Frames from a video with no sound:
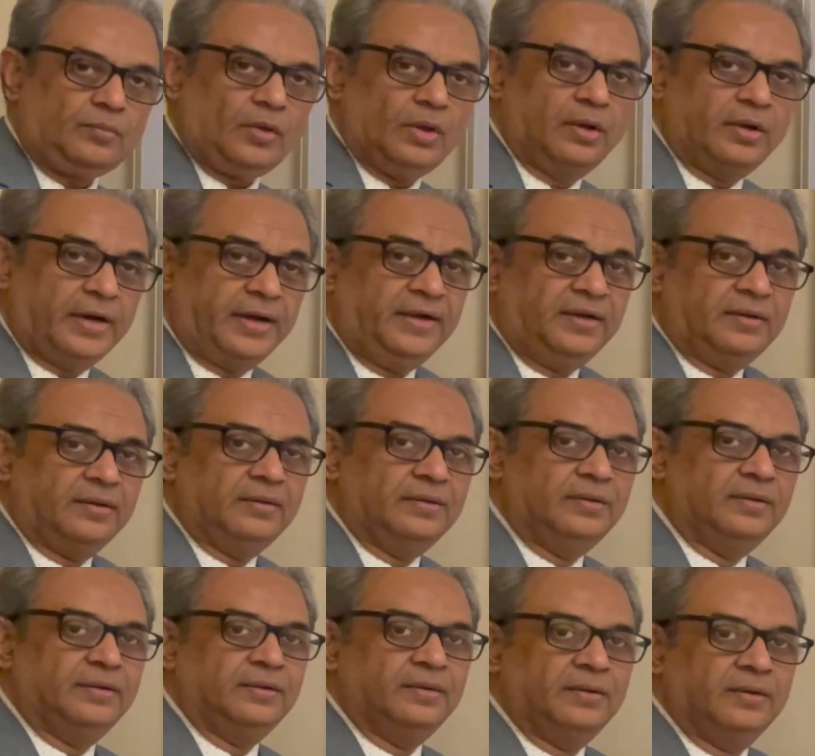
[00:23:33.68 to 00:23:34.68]
Right?
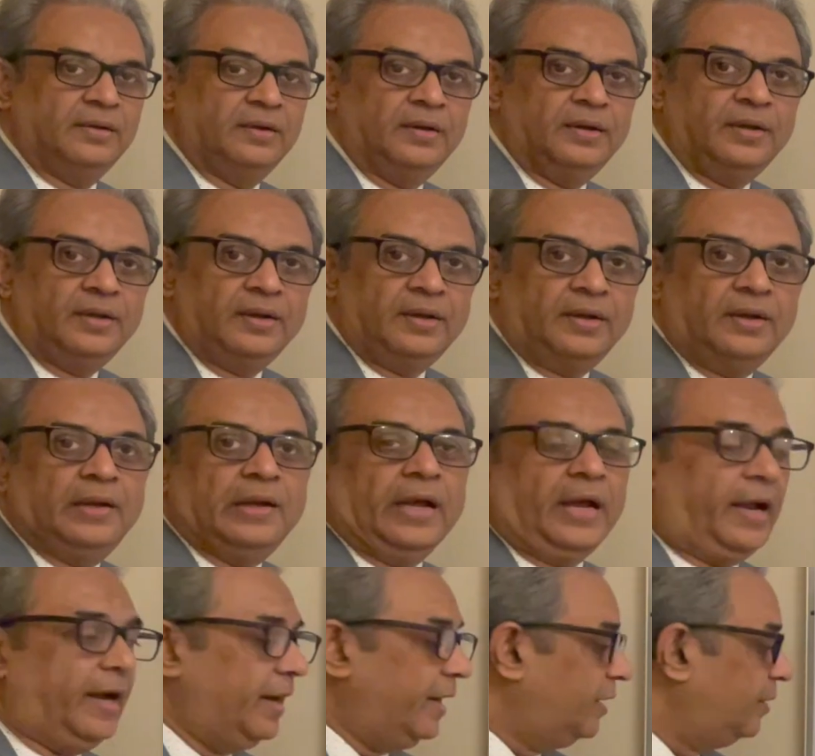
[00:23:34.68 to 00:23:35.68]

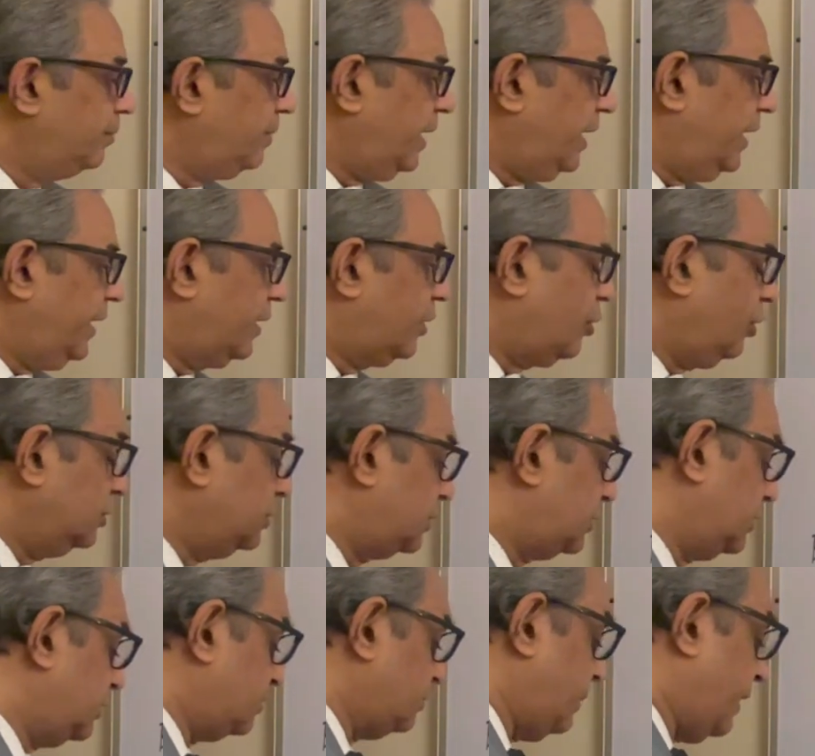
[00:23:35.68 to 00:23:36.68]
And my
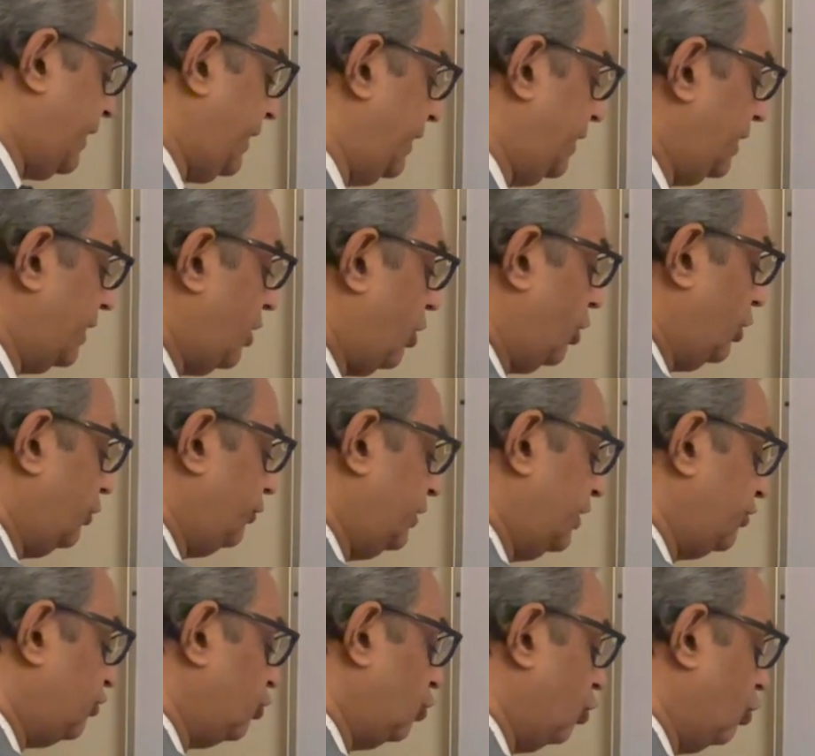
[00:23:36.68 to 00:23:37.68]
conscious mind
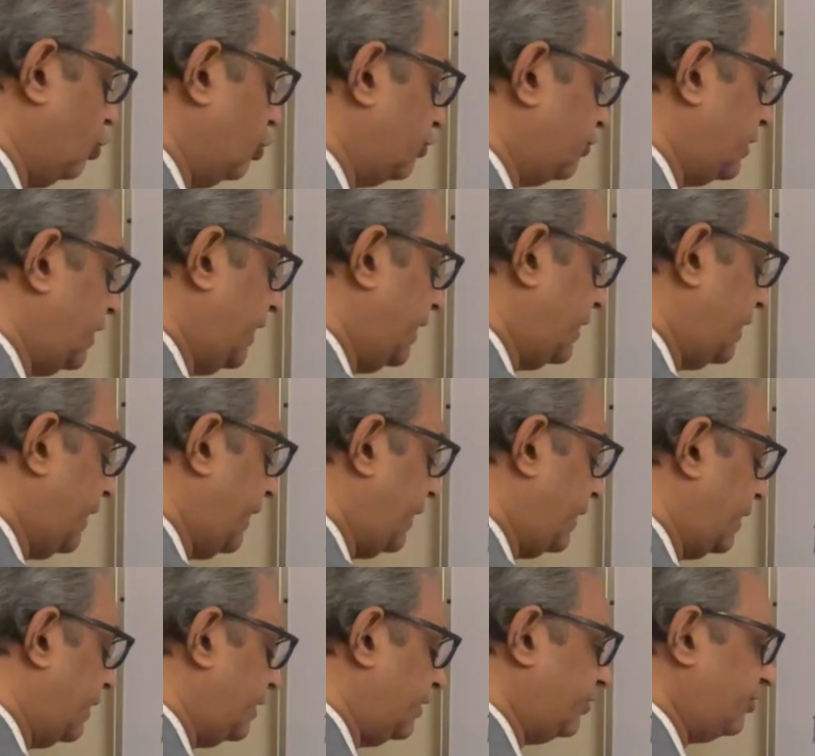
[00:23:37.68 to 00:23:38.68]
always knows that
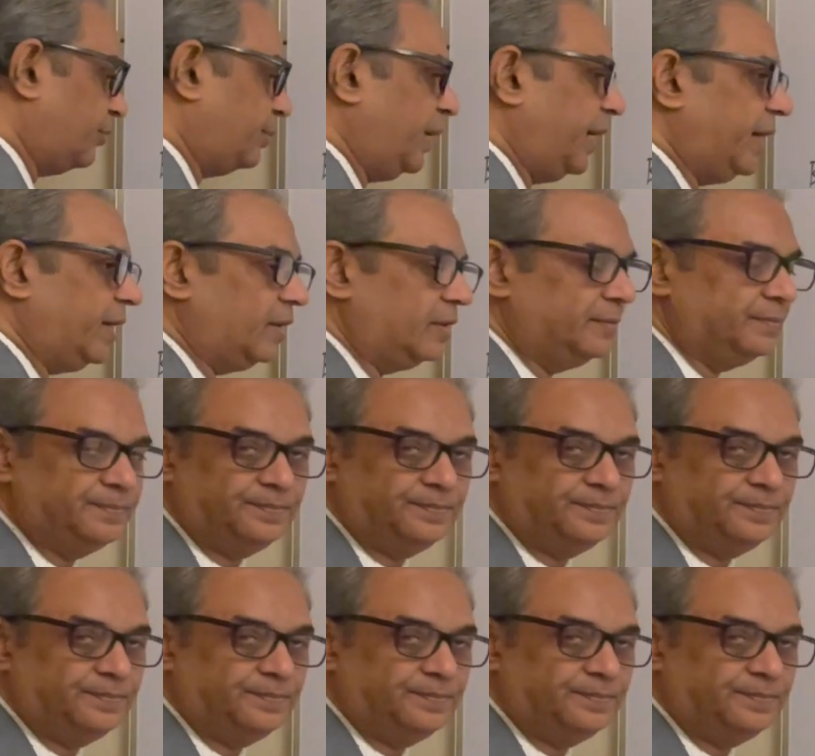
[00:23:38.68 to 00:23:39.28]
anger is bad.